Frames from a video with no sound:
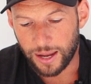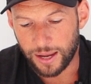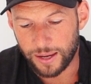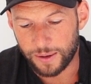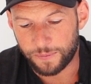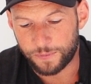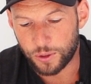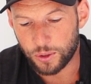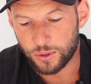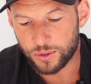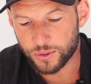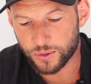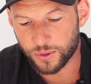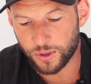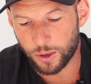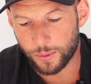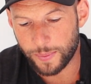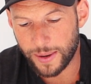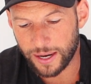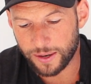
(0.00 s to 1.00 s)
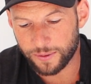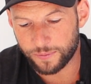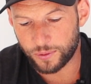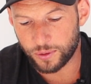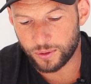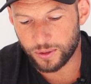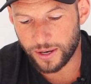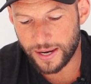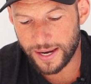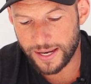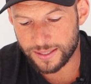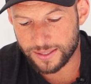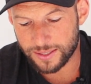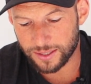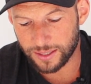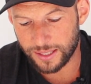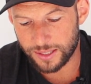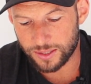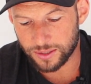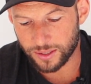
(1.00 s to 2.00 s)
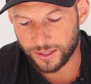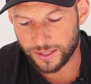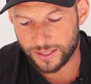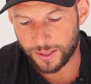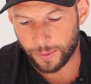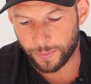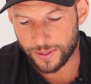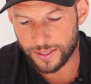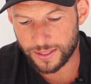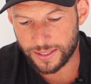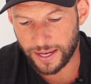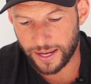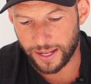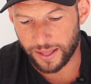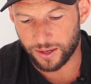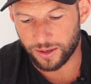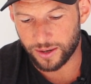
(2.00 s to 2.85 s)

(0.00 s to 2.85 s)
If you scroll back a few nights, so let's look at some of this data.